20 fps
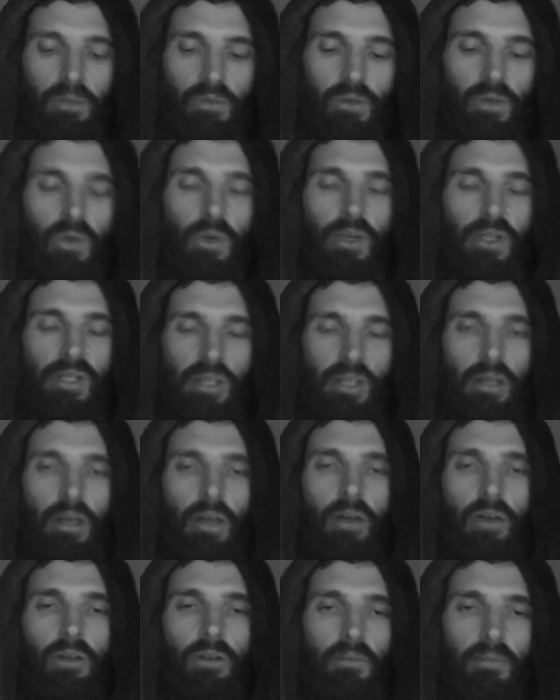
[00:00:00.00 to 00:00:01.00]
it requests a
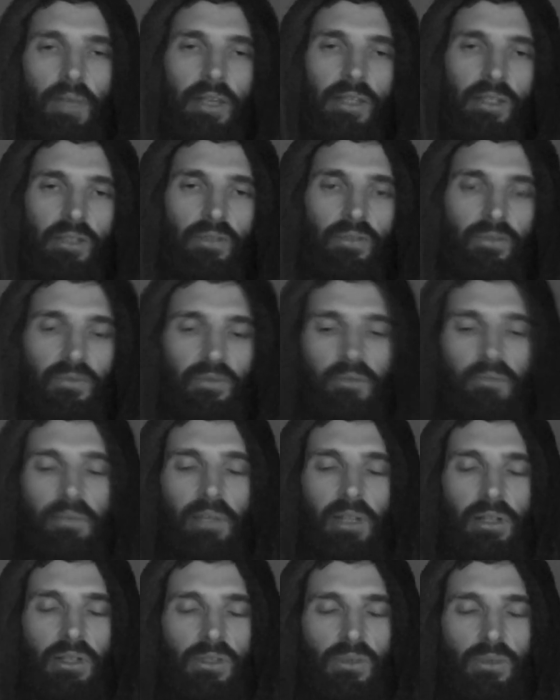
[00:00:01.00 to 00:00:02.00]
loan, pays off the
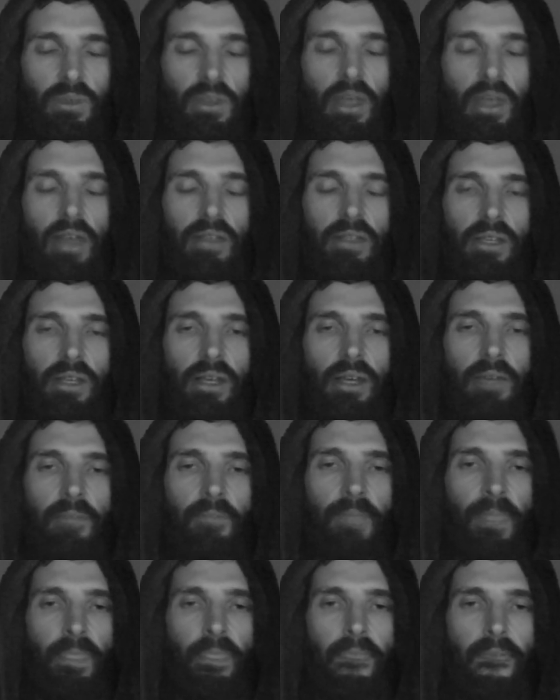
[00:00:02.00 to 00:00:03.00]
bills with
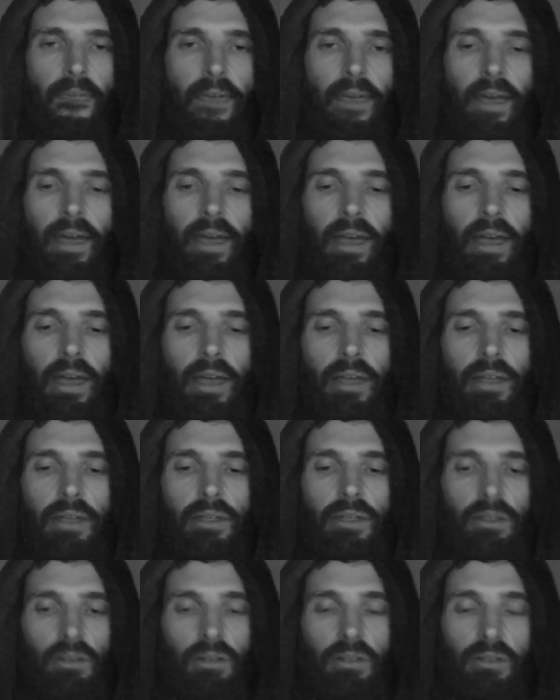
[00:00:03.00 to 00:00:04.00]
airtime,
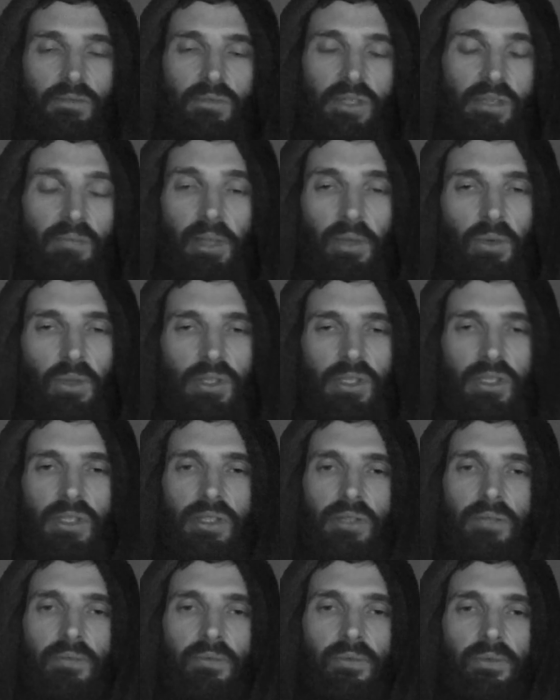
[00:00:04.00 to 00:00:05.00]
and or simply wants
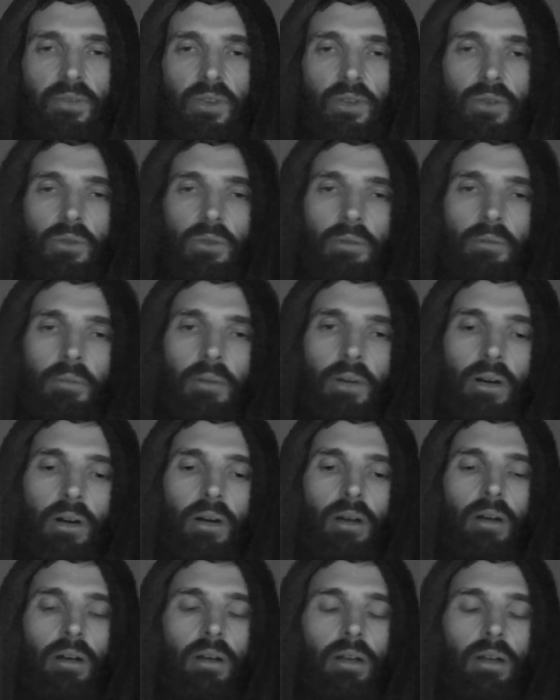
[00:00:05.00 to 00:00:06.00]
to view
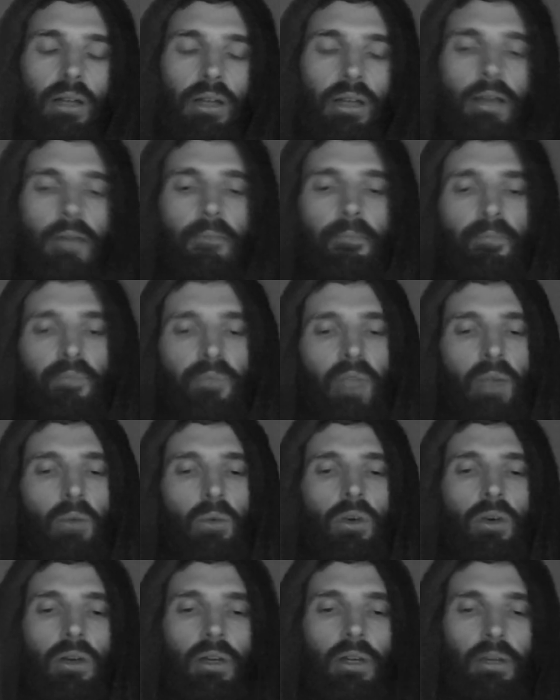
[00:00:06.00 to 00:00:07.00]
more
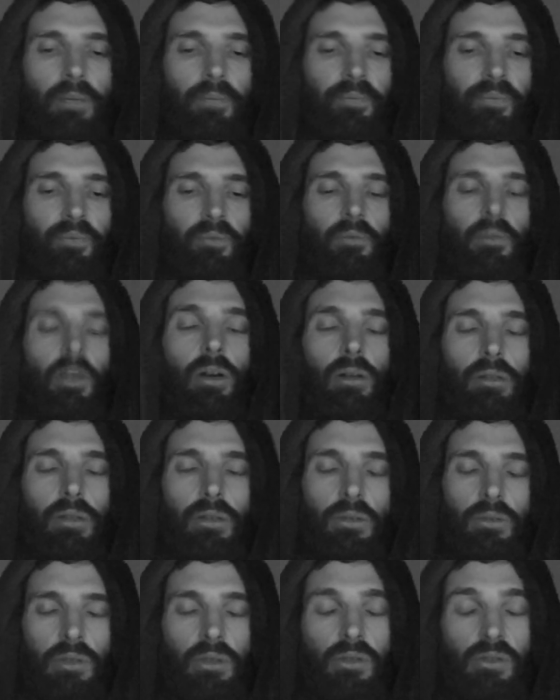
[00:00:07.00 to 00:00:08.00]
network, or
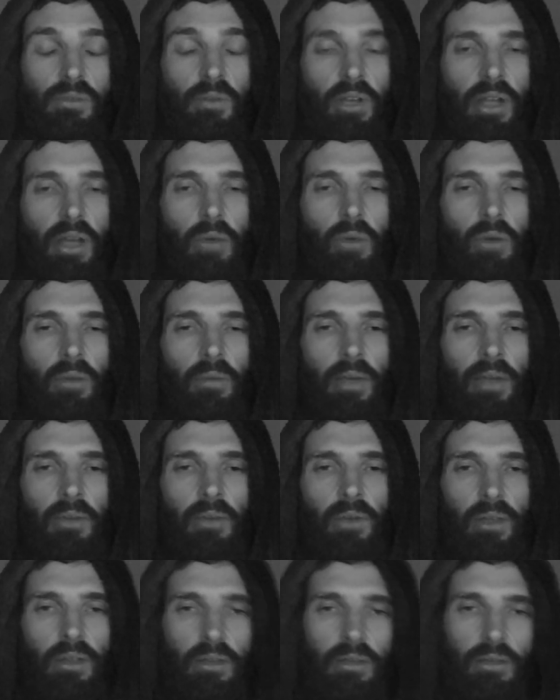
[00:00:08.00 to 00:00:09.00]
use more network
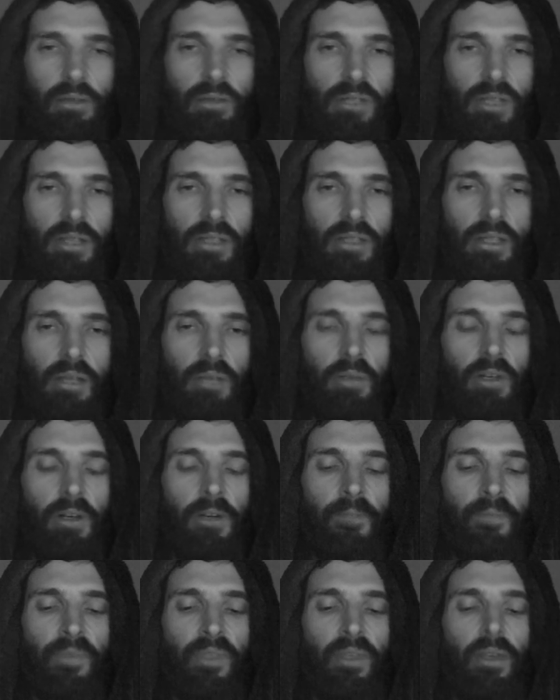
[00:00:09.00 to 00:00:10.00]
bandwidth, use the internet
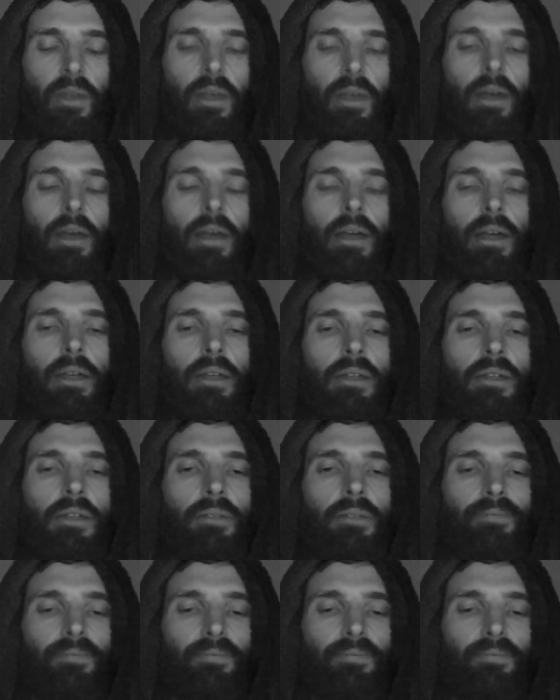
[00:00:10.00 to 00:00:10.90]
more, and